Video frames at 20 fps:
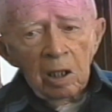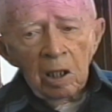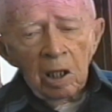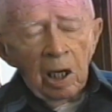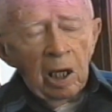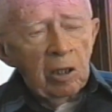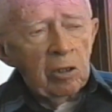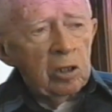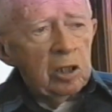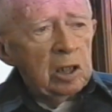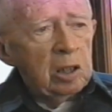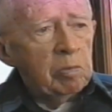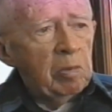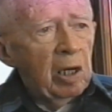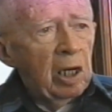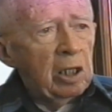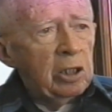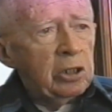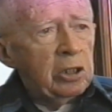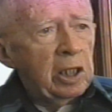by Reese
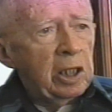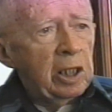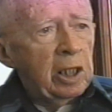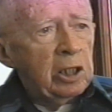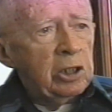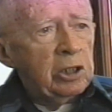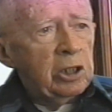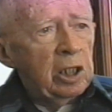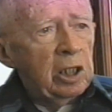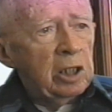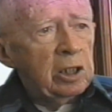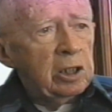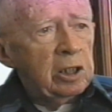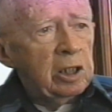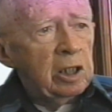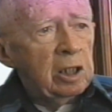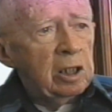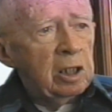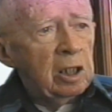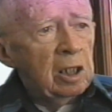Parish they got changed
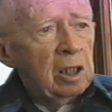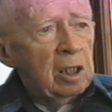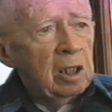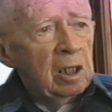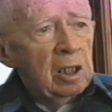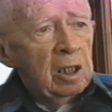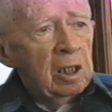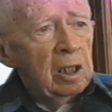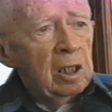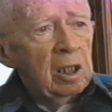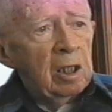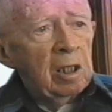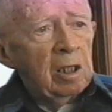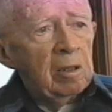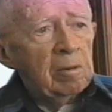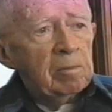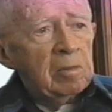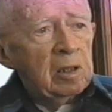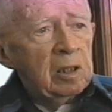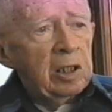to,
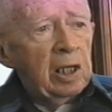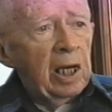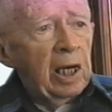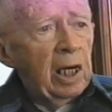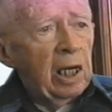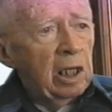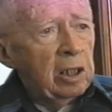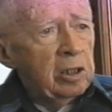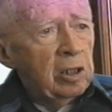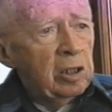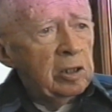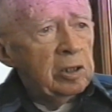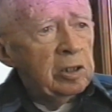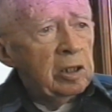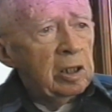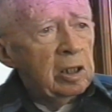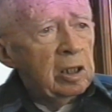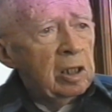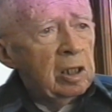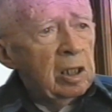uh, to Harrington's,
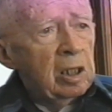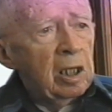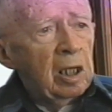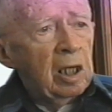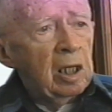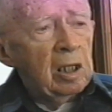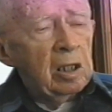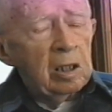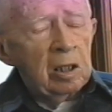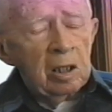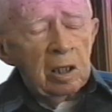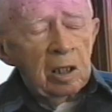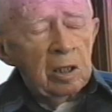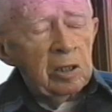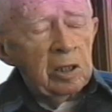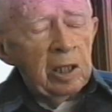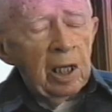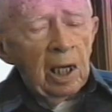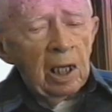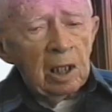and, and
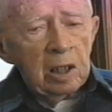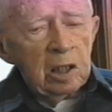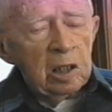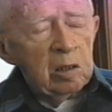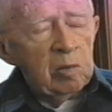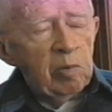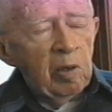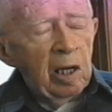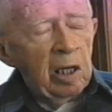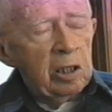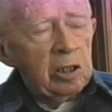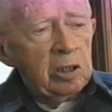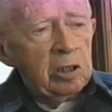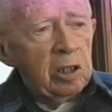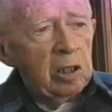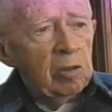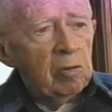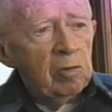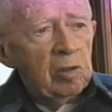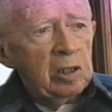the Alice Parish,
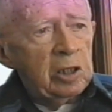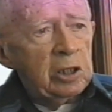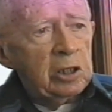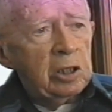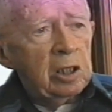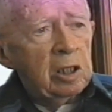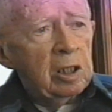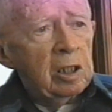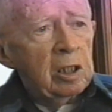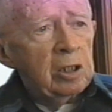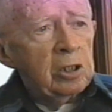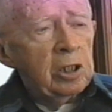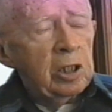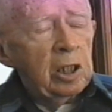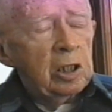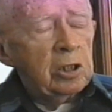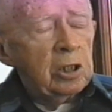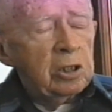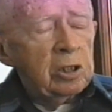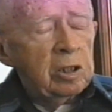the owners,
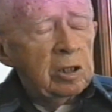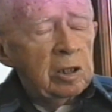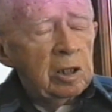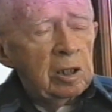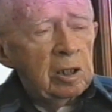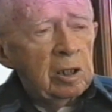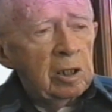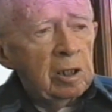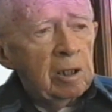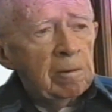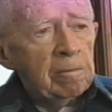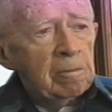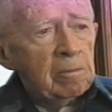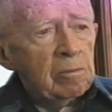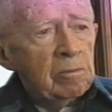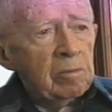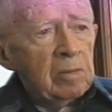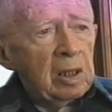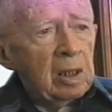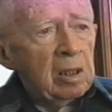changed to,
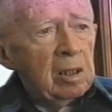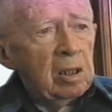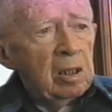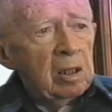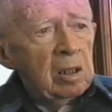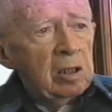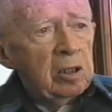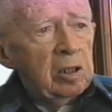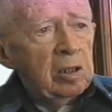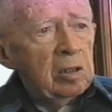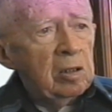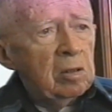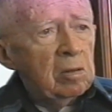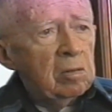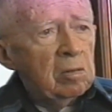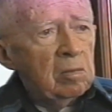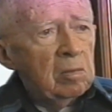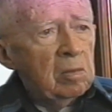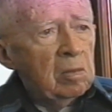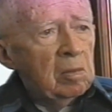
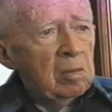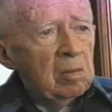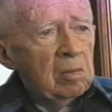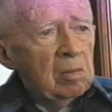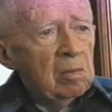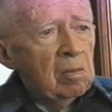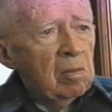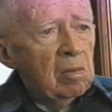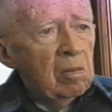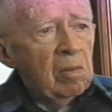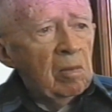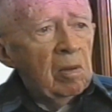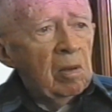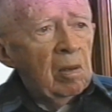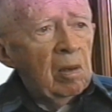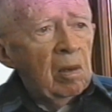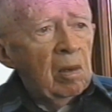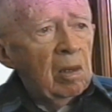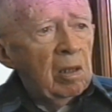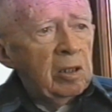
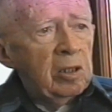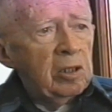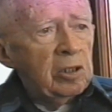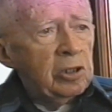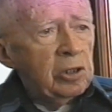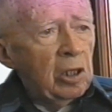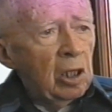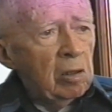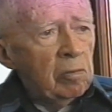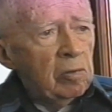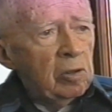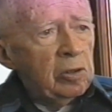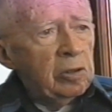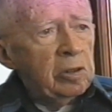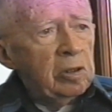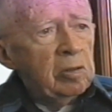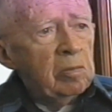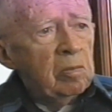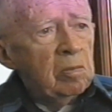to, to Sullivan's.